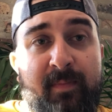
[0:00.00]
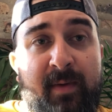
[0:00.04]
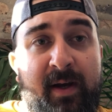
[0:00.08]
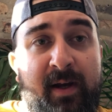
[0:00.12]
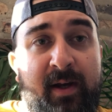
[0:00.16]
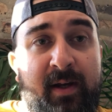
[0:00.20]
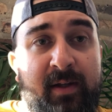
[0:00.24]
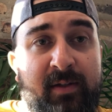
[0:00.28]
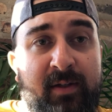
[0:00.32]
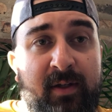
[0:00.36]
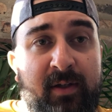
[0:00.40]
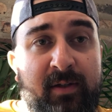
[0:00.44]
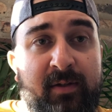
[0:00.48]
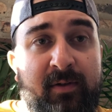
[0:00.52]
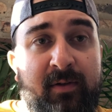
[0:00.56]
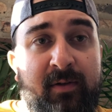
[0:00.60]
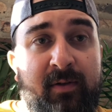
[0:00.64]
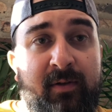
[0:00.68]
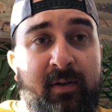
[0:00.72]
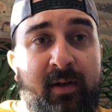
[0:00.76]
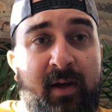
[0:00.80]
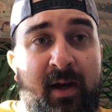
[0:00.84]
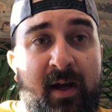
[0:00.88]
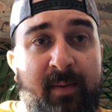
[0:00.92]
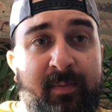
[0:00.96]
my
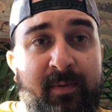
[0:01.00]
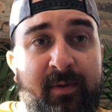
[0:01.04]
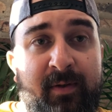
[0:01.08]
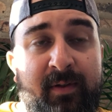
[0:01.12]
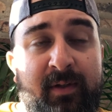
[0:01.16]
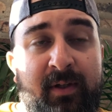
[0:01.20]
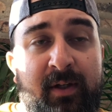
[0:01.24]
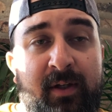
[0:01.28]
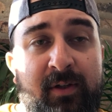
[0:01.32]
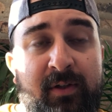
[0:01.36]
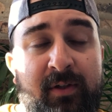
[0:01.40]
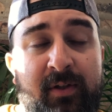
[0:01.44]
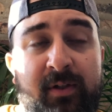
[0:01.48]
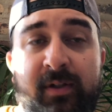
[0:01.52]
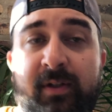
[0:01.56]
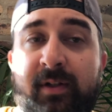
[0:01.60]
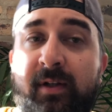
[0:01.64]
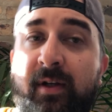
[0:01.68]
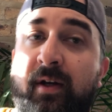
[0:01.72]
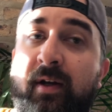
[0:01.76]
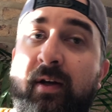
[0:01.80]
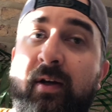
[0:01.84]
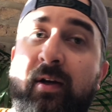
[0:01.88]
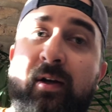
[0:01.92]
ancestor, the Apter, teaches